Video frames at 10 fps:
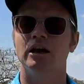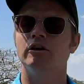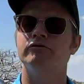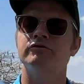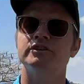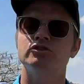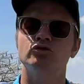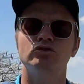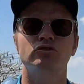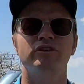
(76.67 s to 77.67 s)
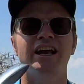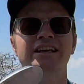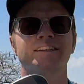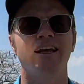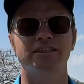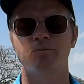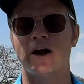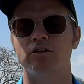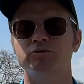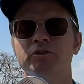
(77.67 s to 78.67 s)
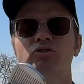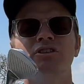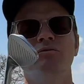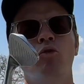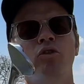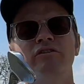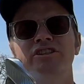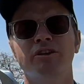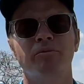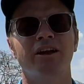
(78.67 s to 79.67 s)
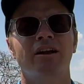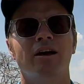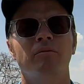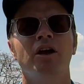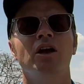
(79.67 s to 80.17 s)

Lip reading: A 52 degree has less bounce because it's more of a chipping club,